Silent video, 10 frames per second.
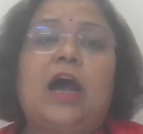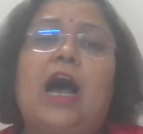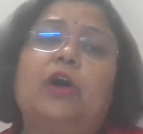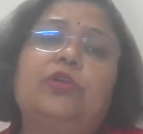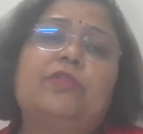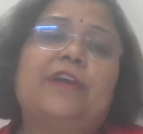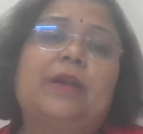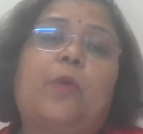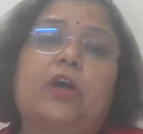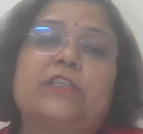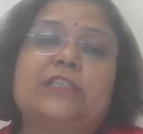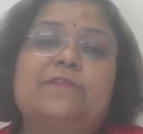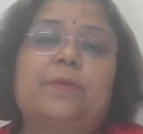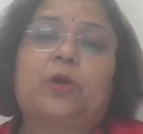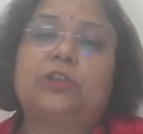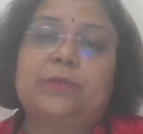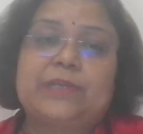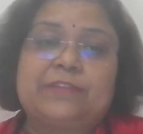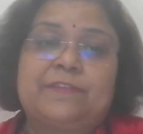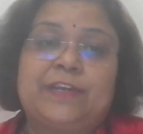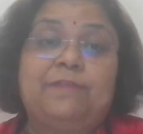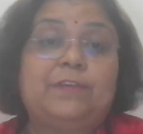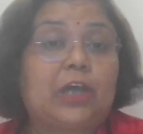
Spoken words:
How to feel positive about the breastfeeding